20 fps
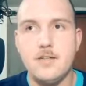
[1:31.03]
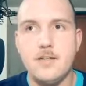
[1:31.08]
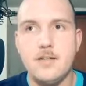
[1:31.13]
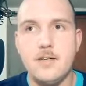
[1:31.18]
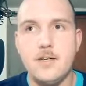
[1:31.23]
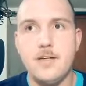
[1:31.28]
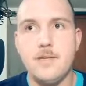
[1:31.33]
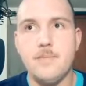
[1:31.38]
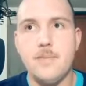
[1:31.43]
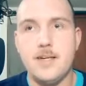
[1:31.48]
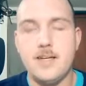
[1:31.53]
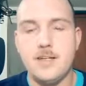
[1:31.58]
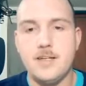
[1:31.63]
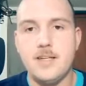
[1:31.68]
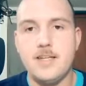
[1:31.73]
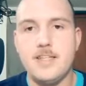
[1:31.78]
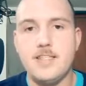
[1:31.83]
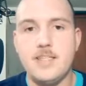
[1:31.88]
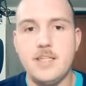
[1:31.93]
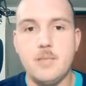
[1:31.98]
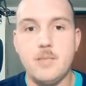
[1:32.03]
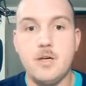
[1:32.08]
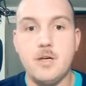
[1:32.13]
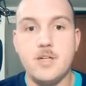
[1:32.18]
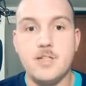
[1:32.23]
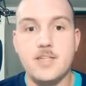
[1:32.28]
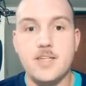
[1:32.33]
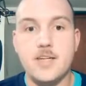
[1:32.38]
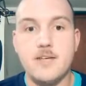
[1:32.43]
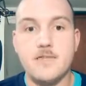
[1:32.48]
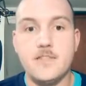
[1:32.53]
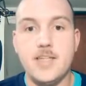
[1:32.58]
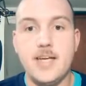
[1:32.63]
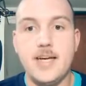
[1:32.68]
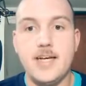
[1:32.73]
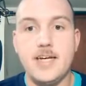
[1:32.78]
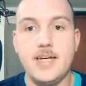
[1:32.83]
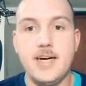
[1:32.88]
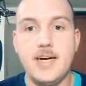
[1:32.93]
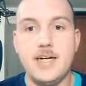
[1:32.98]
admittedly, Demon Hunter's kind of
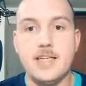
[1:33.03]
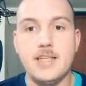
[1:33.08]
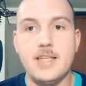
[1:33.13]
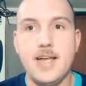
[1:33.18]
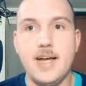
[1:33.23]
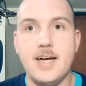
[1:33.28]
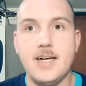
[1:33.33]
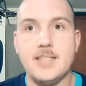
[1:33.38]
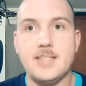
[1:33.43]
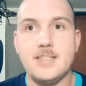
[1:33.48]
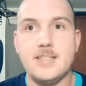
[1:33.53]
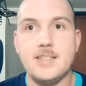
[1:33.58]
taken on that